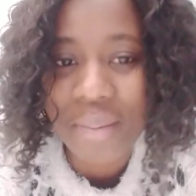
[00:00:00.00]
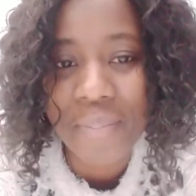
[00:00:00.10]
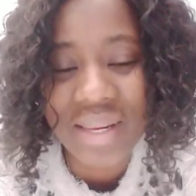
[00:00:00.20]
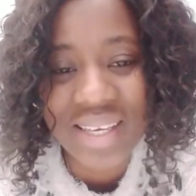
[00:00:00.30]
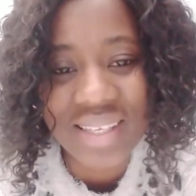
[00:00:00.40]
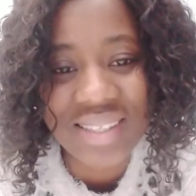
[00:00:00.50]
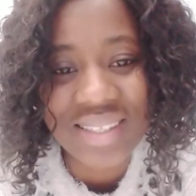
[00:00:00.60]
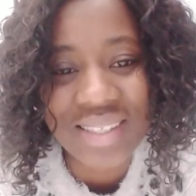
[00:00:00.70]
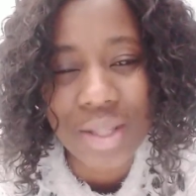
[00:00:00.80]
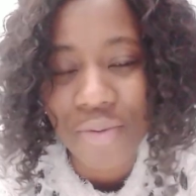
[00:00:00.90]

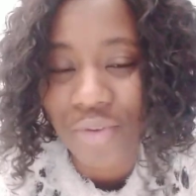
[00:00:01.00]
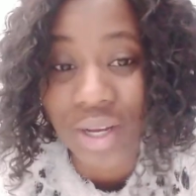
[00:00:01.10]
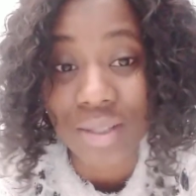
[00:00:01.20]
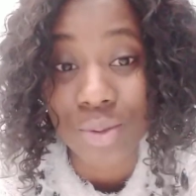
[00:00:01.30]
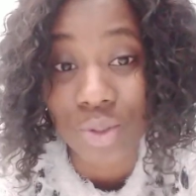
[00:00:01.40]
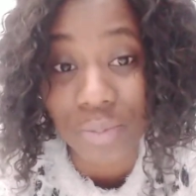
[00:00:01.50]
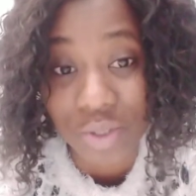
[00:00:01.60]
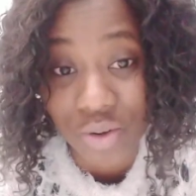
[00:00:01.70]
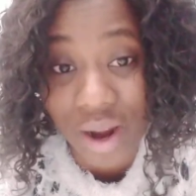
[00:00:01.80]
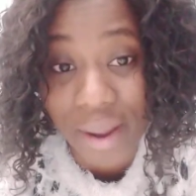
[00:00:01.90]
Please don't forget to
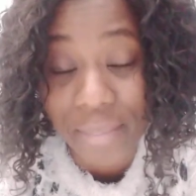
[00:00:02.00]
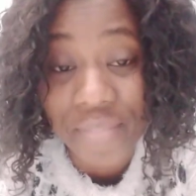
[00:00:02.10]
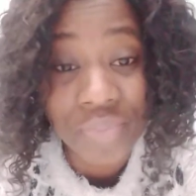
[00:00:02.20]
subscribe.